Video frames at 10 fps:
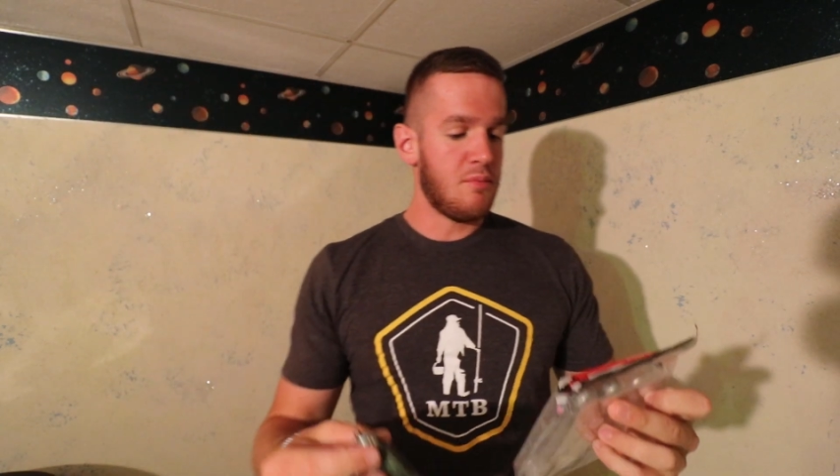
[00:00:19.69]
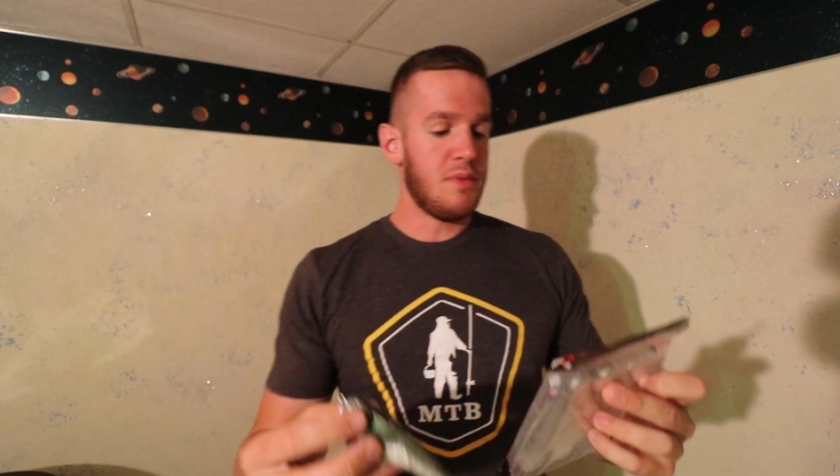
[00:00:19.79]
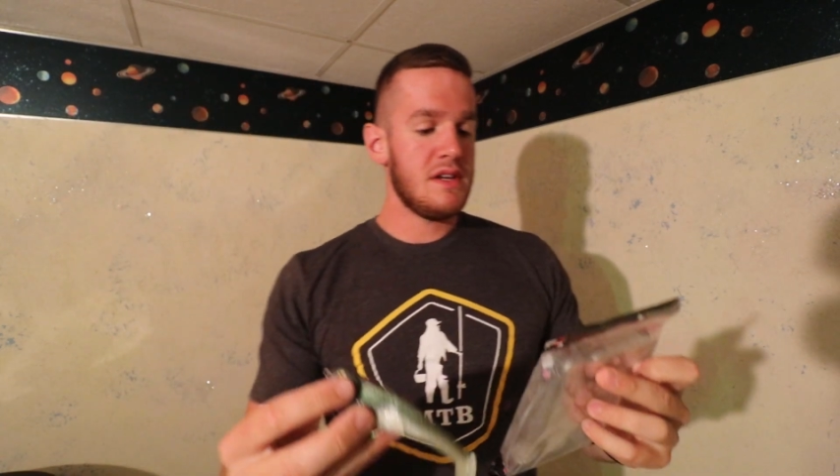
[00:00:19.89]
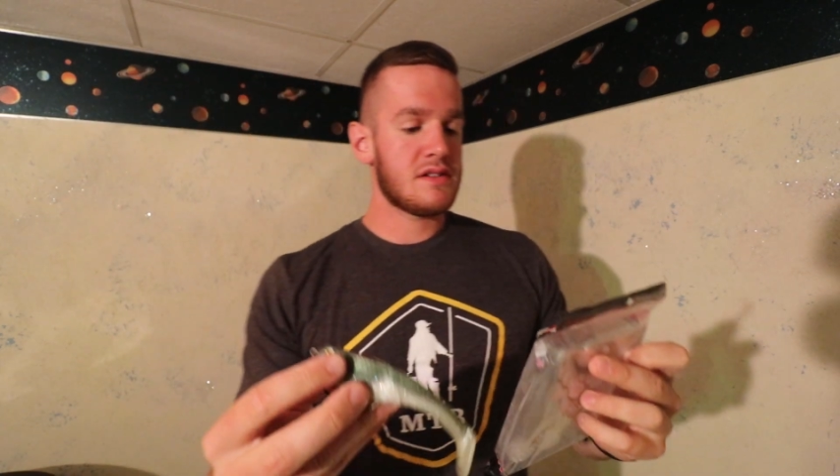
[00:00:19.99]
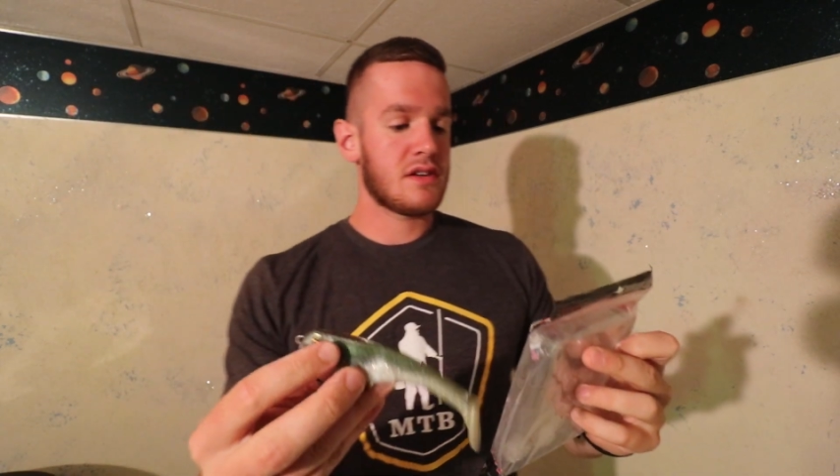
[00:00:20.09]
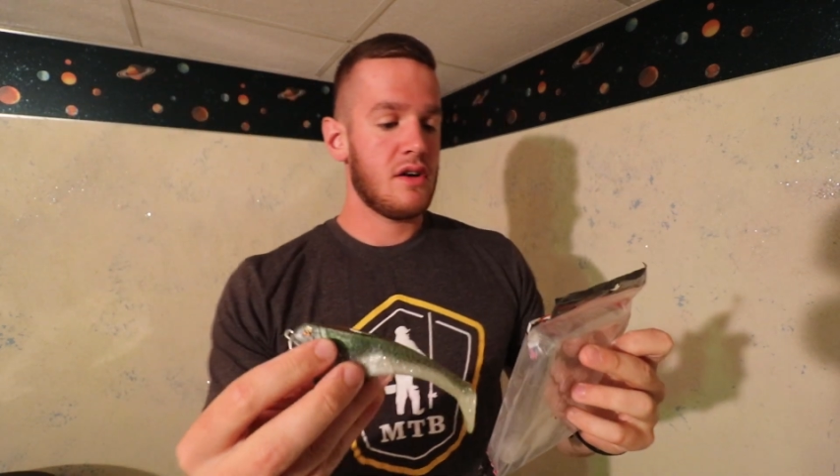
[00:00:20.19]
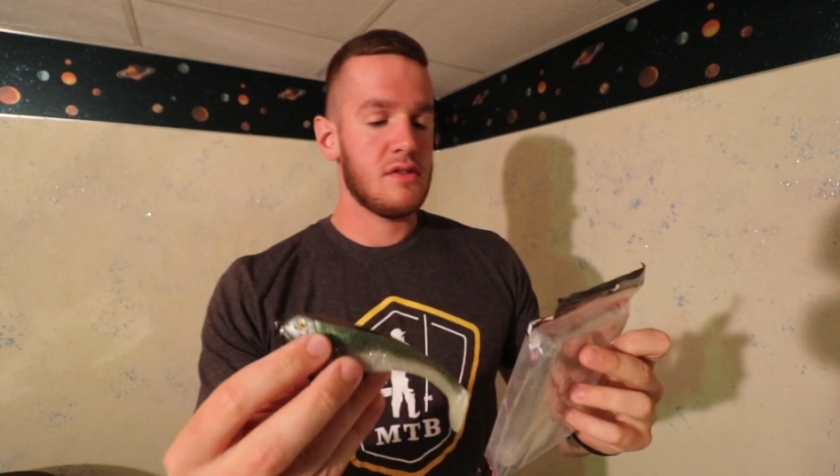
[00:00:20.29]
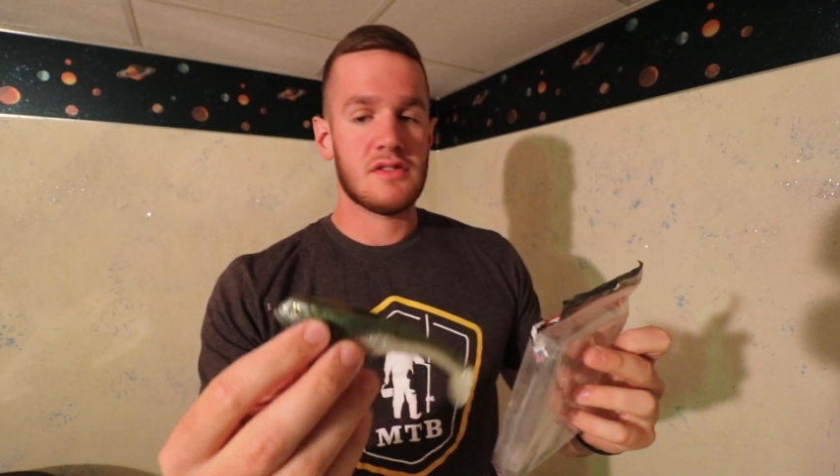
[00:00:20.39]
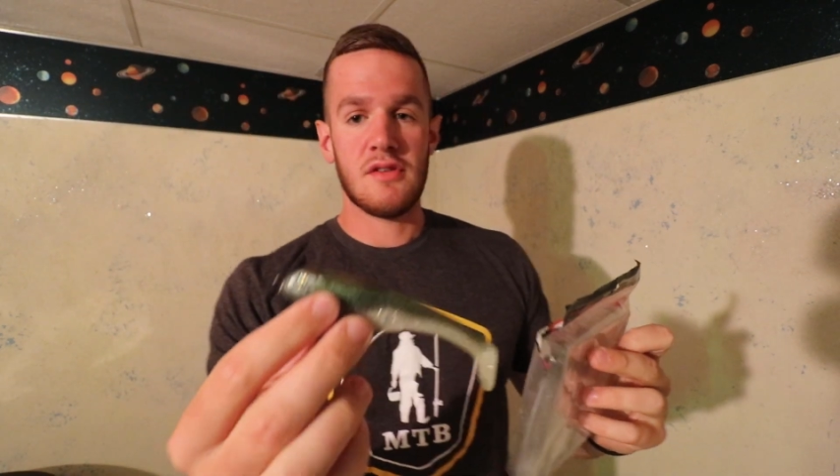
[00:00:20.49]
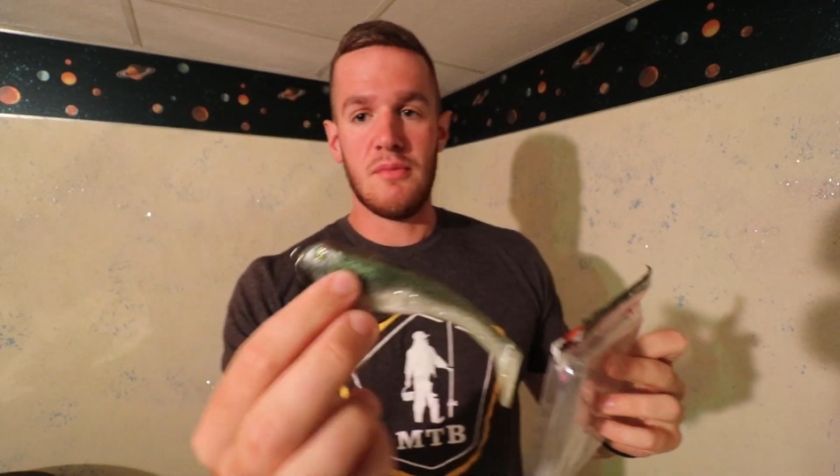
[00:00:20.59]
the Beast
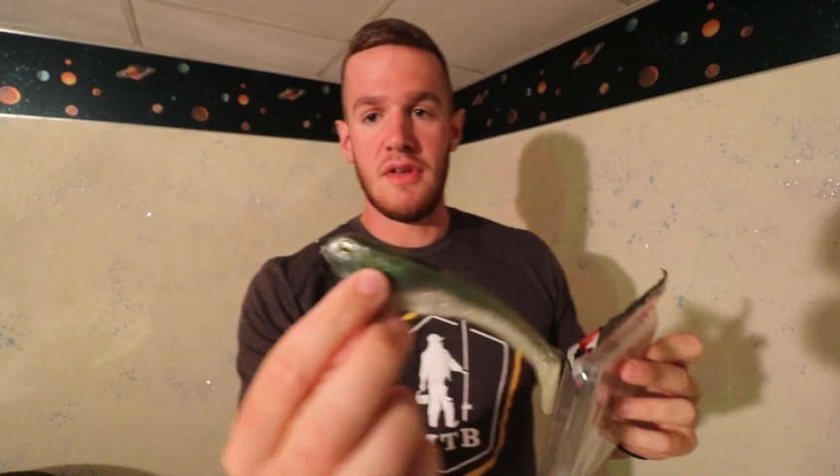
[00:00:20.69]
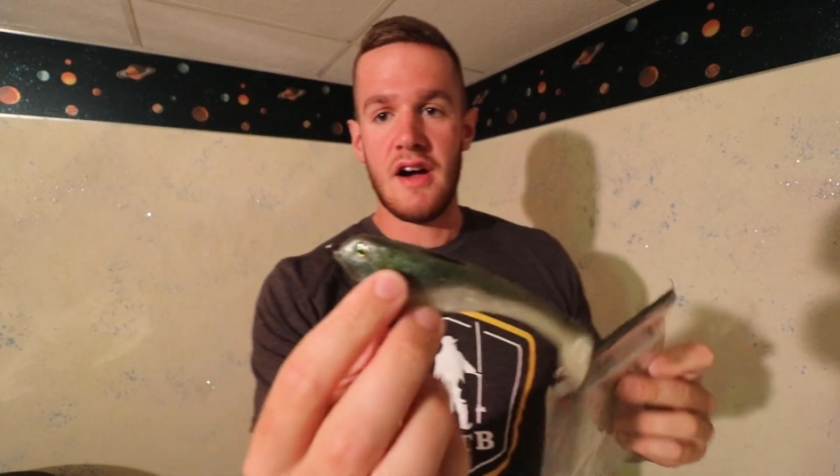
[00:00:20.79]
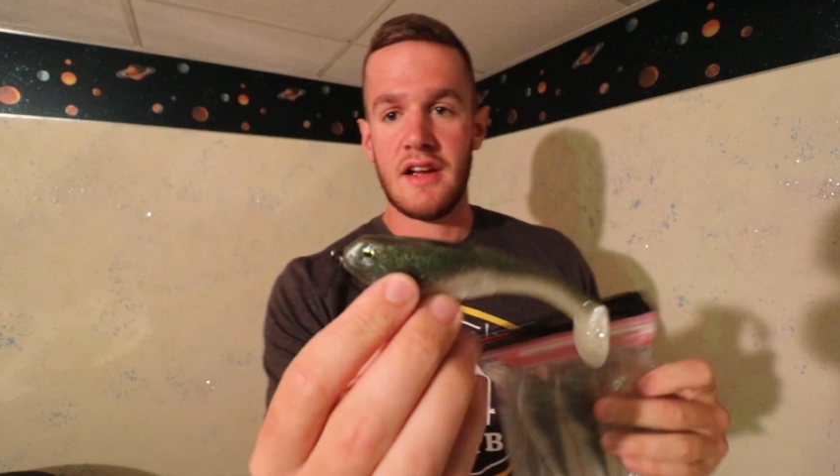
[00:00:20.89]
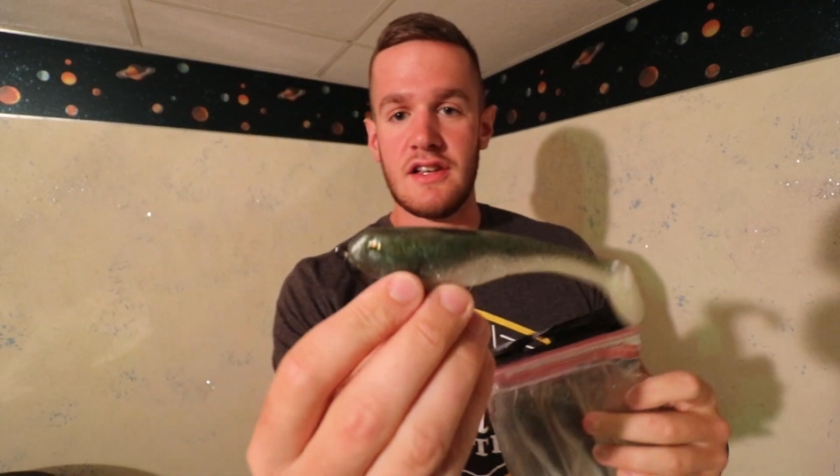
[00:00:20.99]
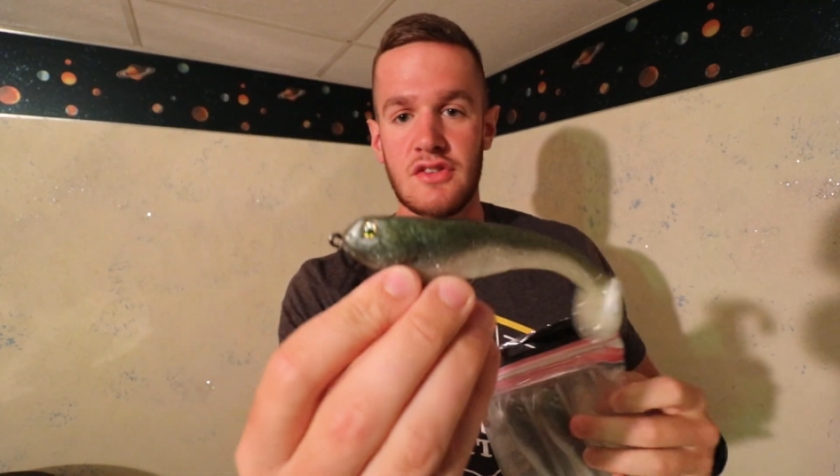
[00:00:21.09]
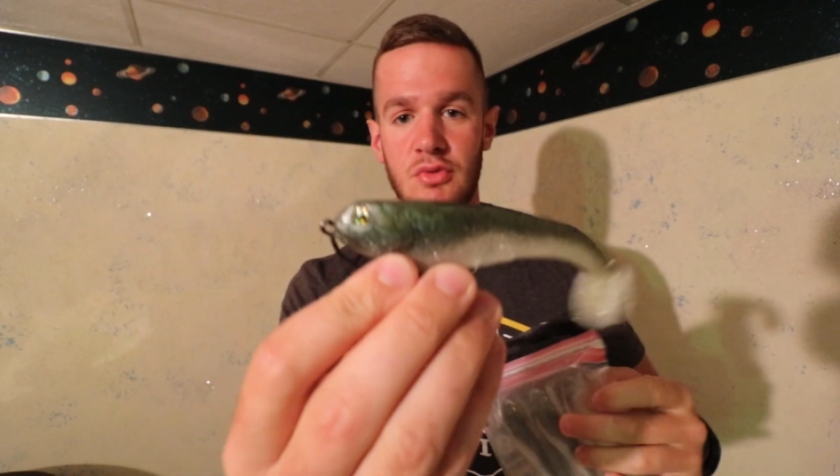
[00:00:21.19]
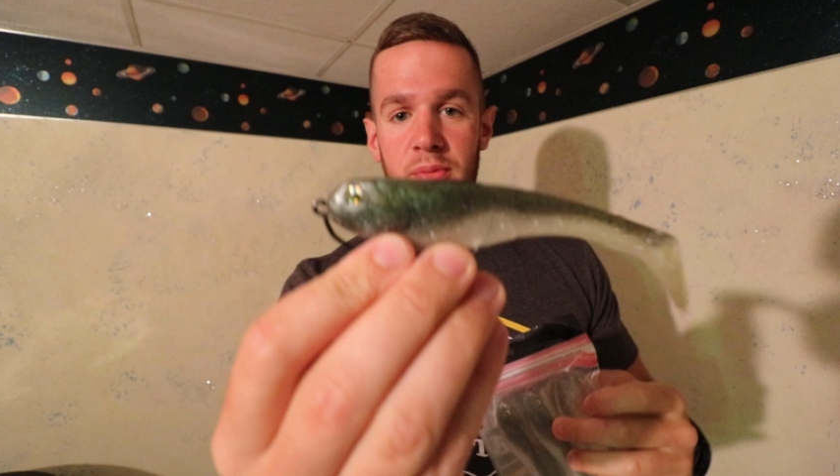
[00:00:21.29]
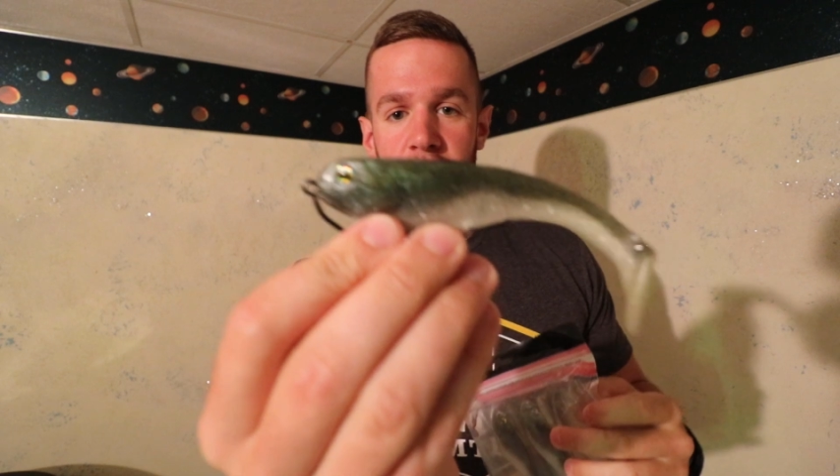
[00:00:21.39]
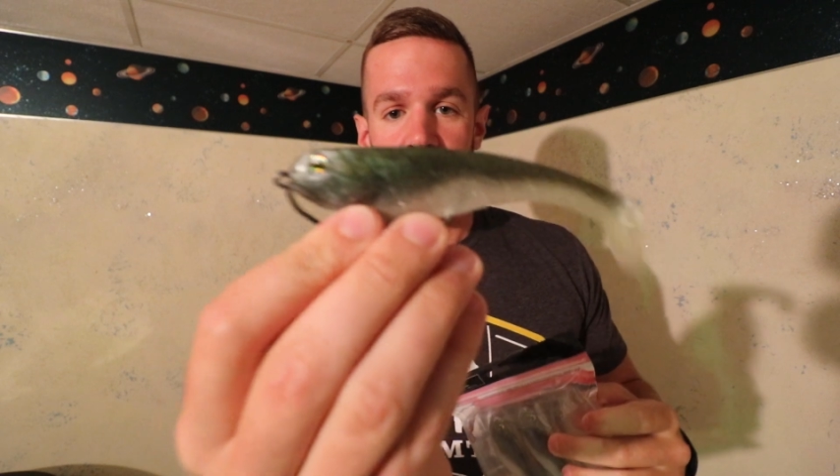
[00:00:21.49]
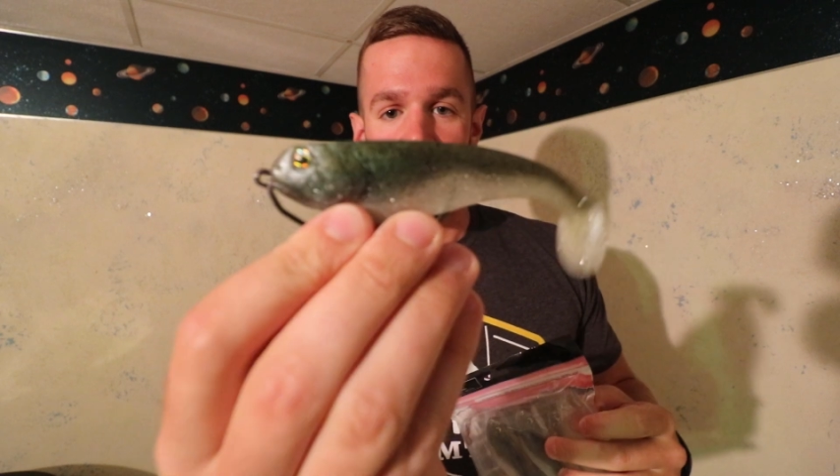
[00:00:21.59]
Coast Miyagi
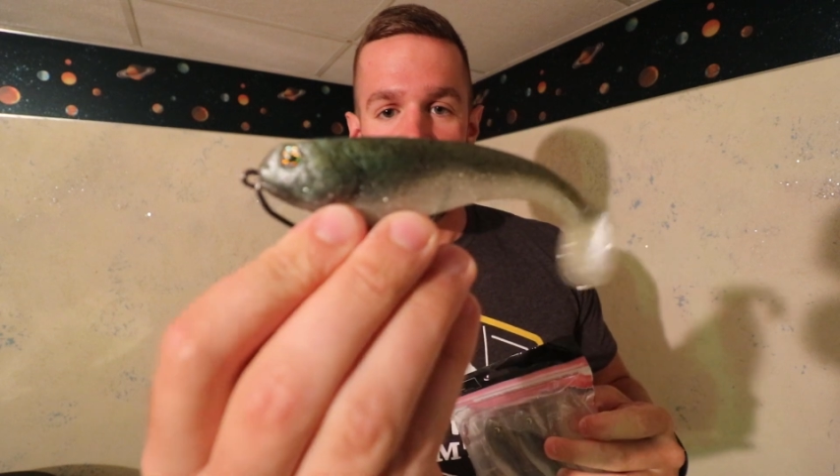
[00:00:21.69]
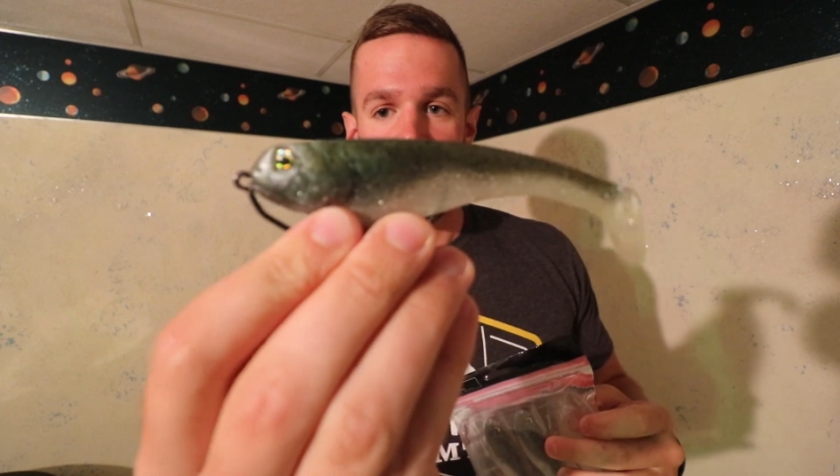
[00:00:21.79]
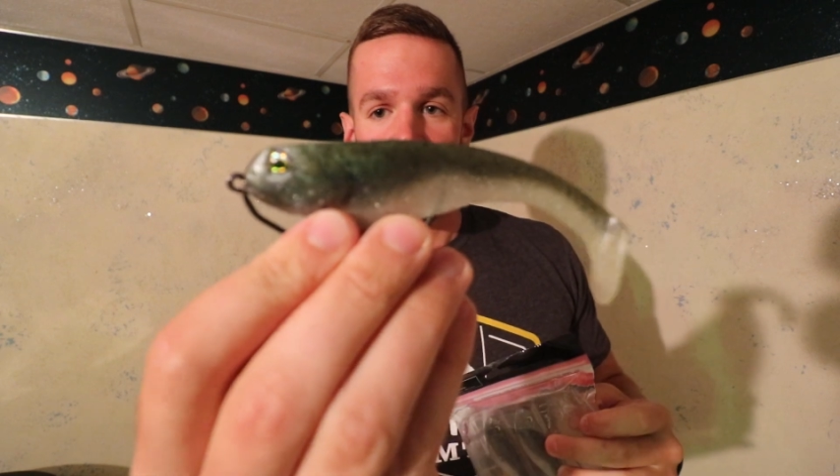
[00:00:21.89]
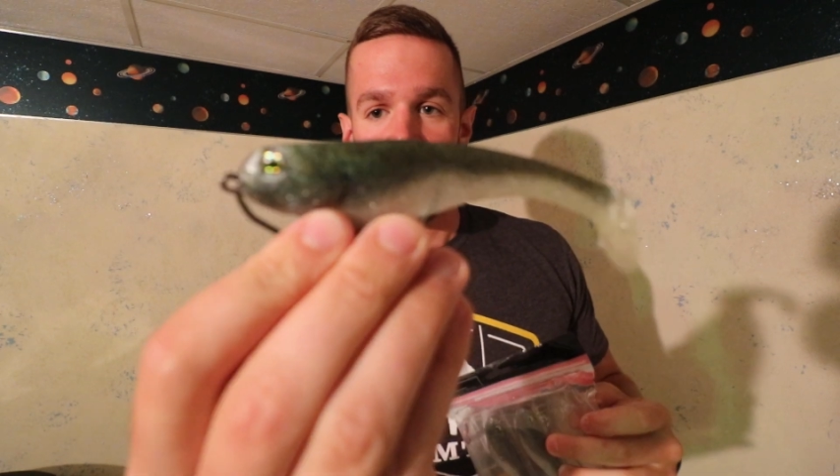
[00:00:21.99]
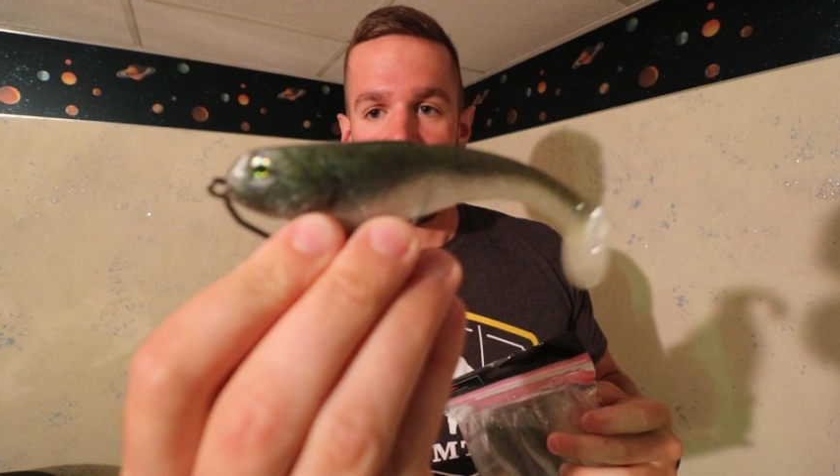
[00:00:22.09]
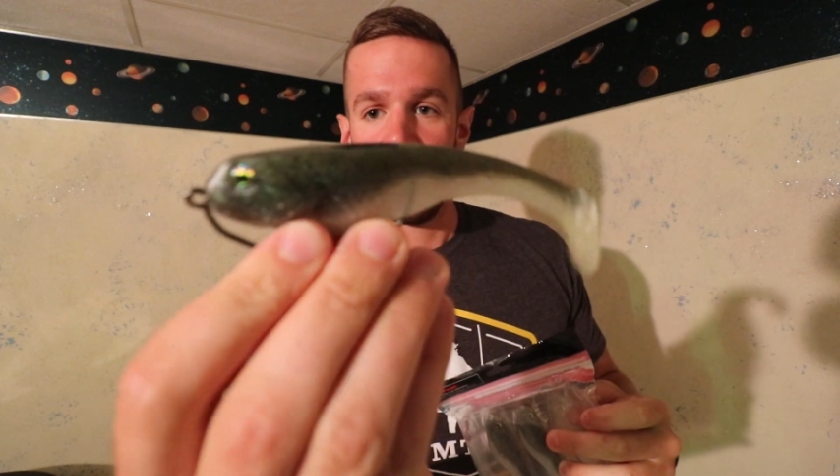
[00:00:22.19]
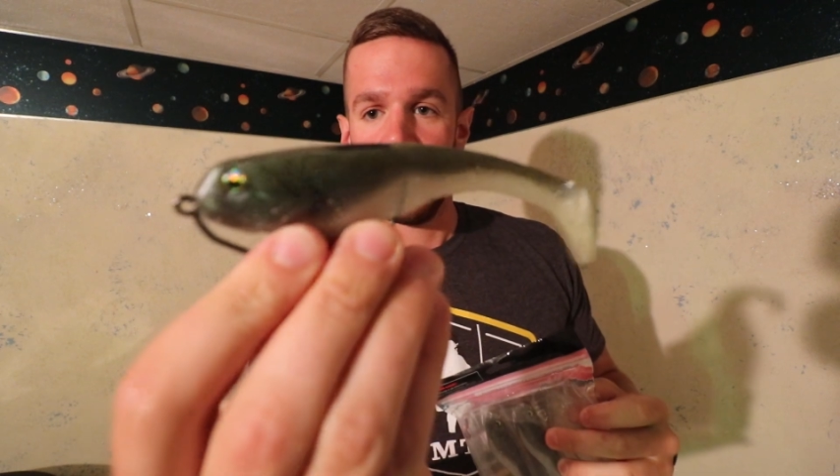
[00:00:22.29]
Swimmer right here.